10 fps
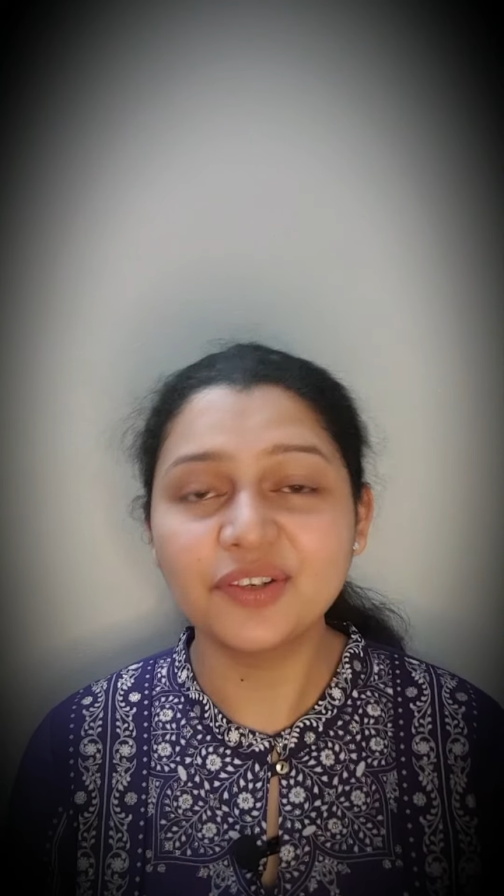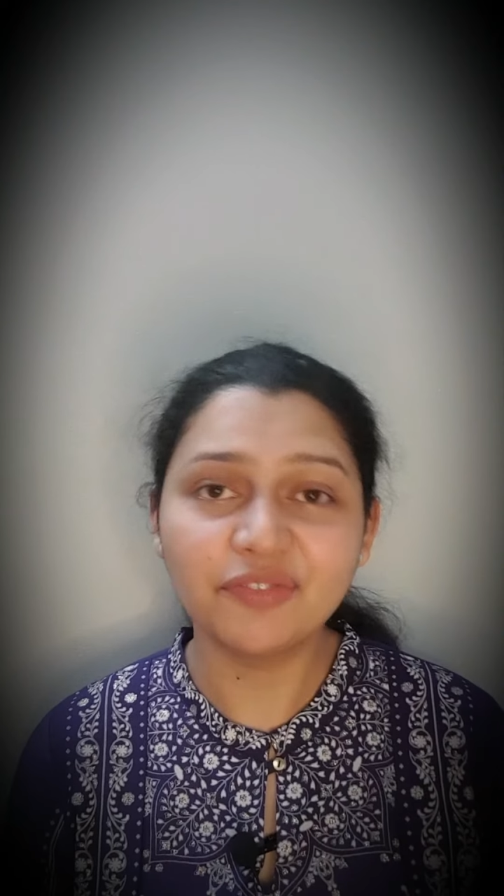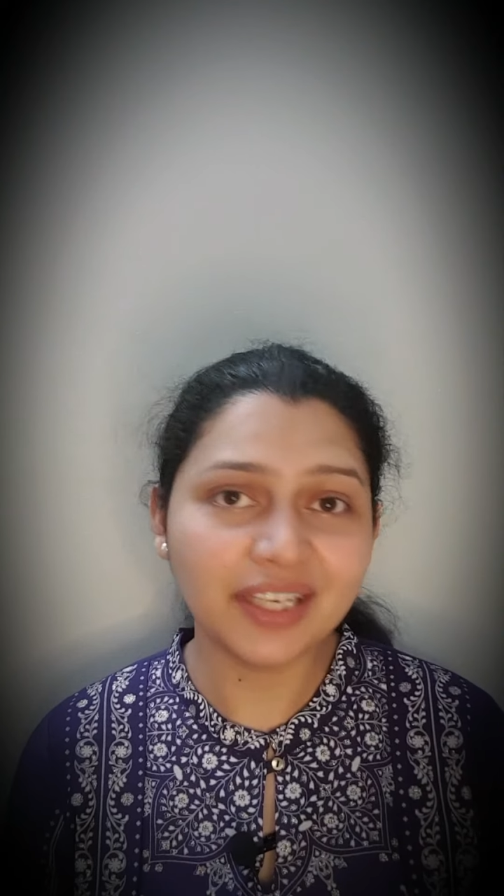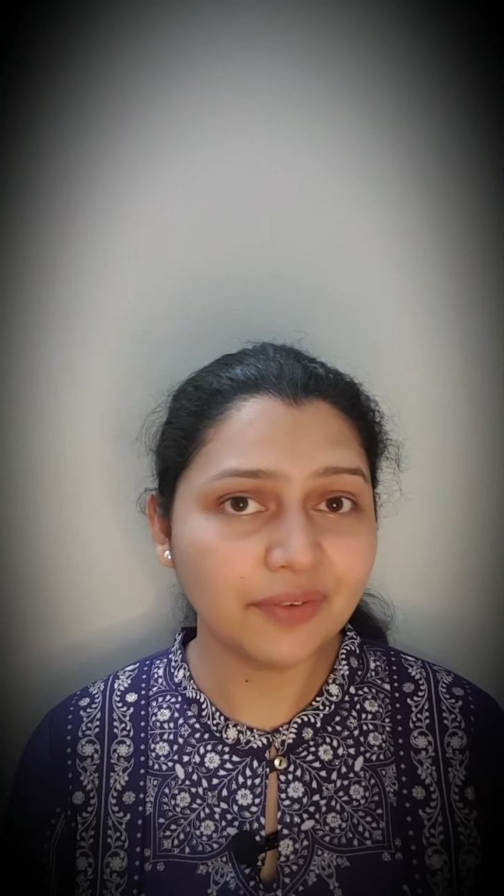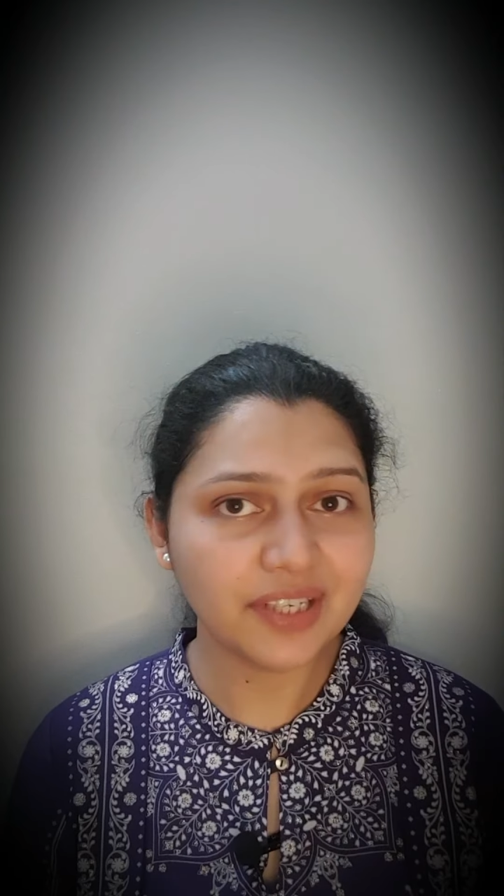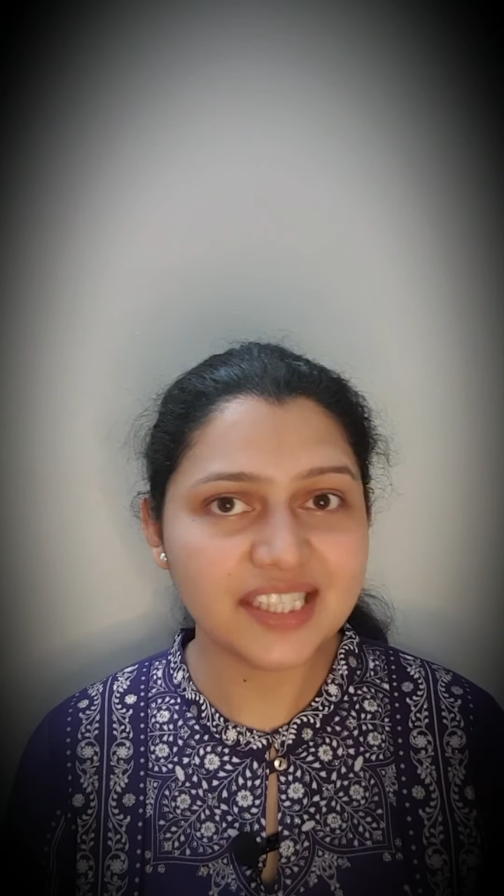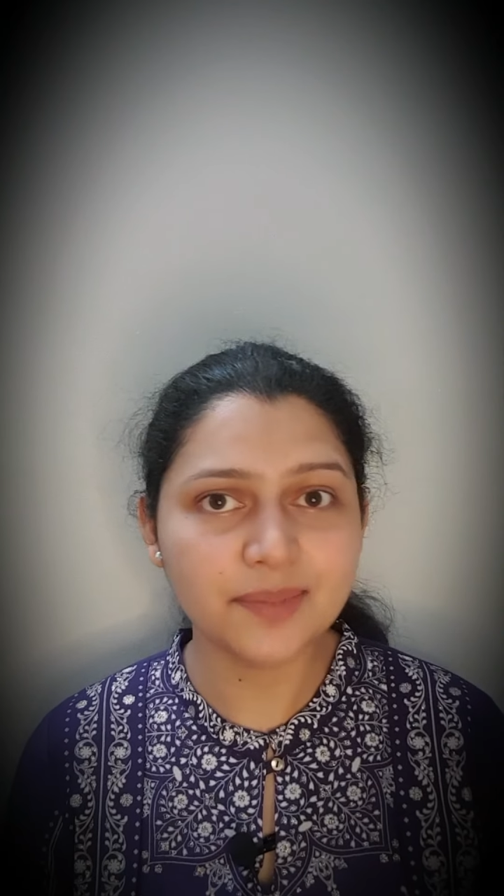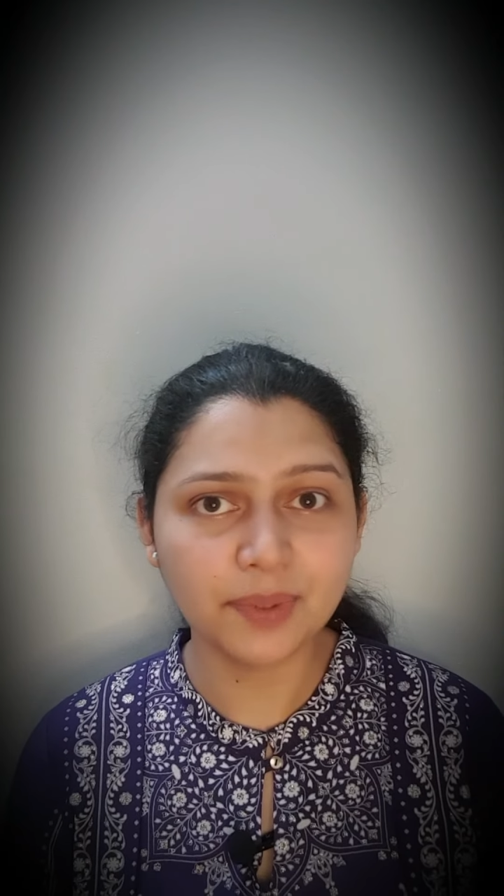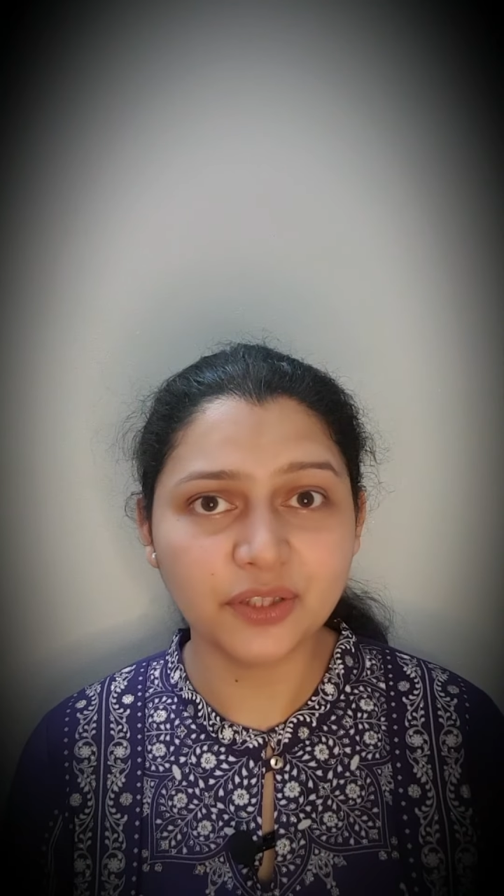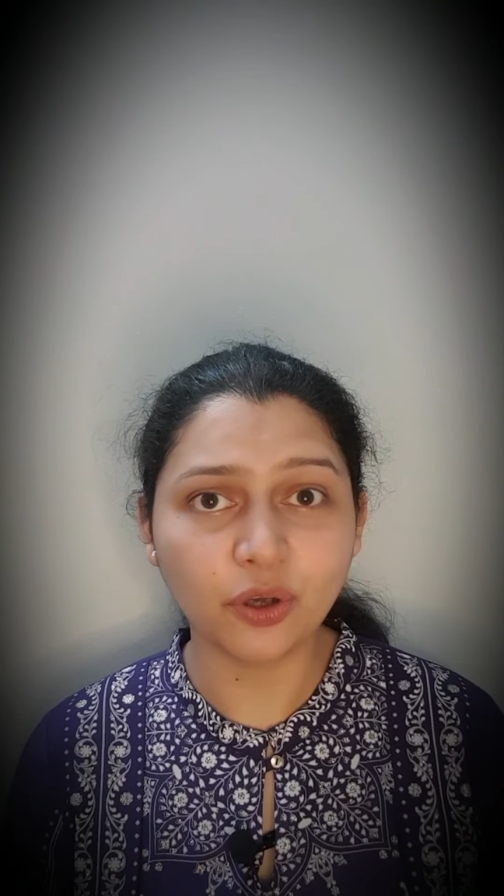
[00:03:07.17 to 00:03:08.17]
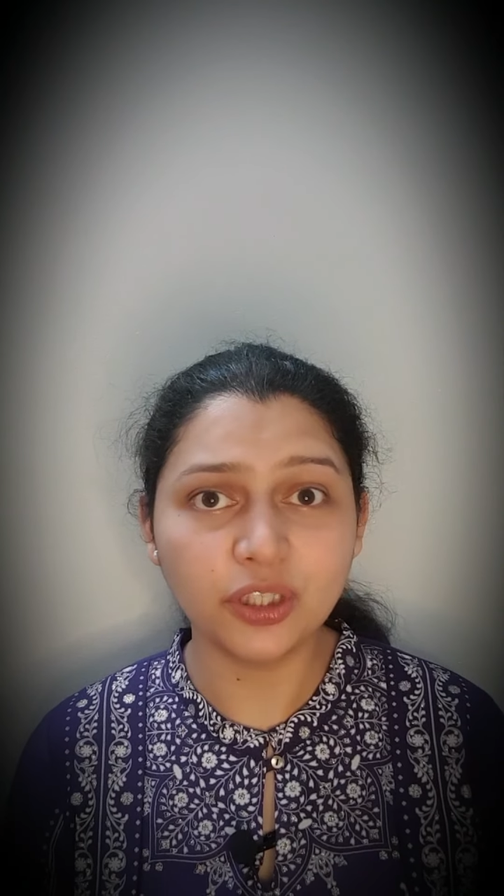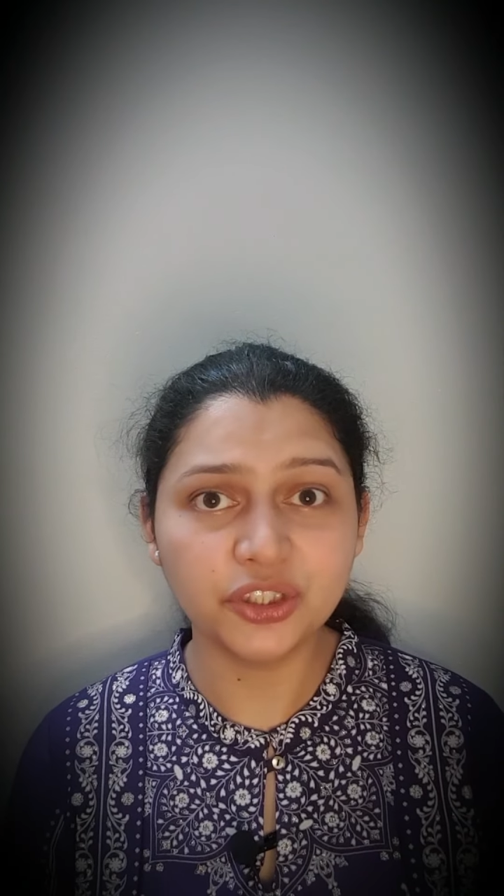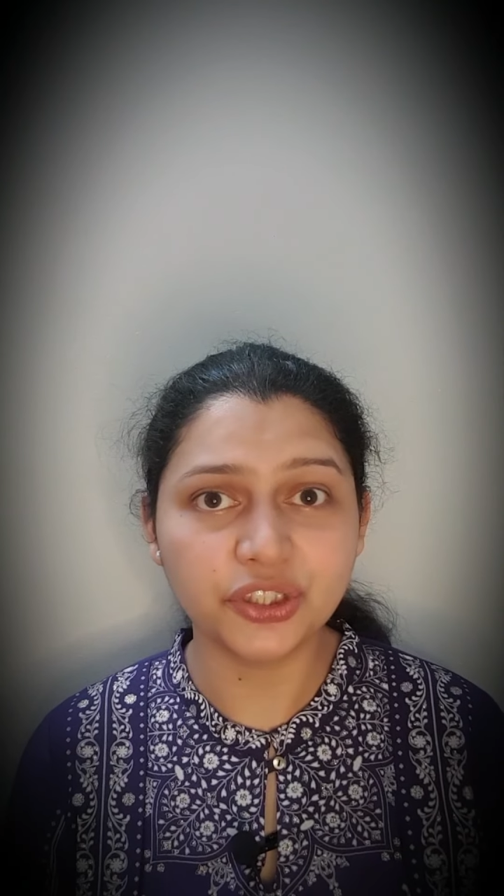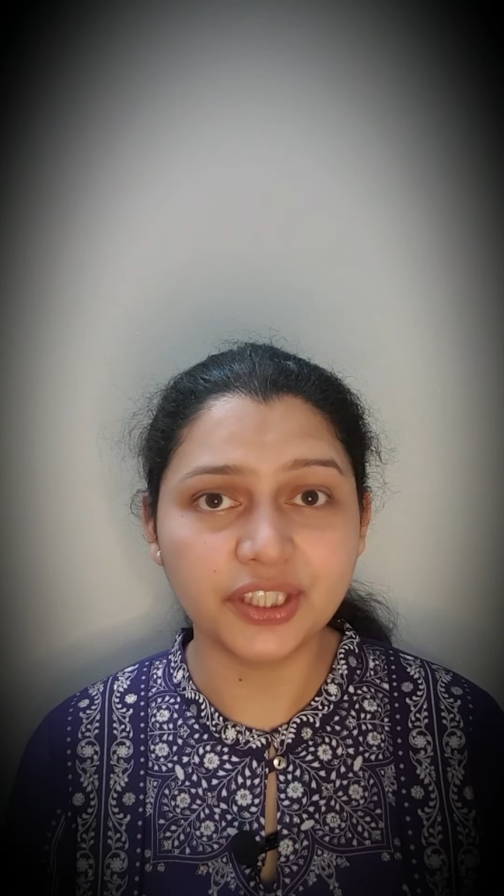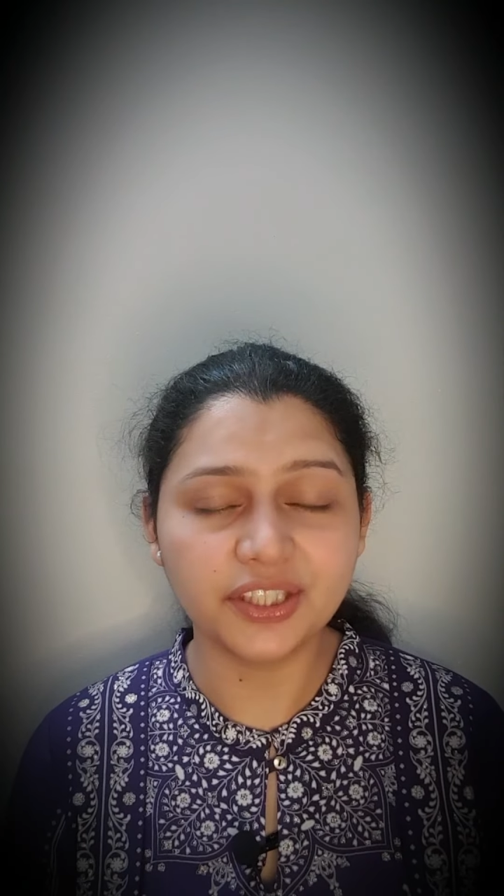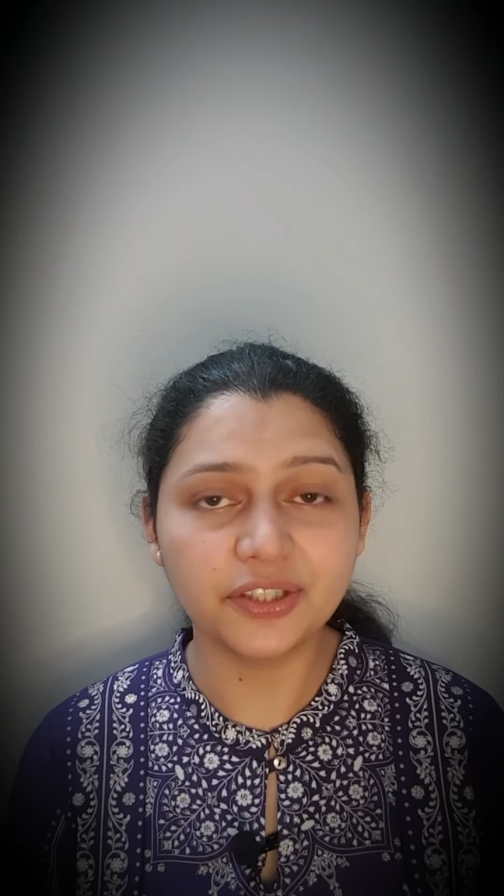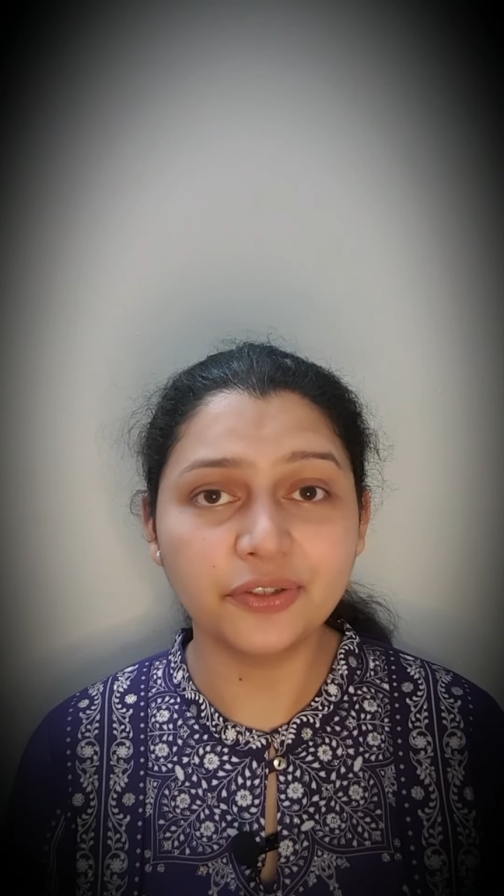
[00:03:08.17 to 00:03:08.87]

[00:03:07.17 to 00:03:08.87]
whenever it's pathology,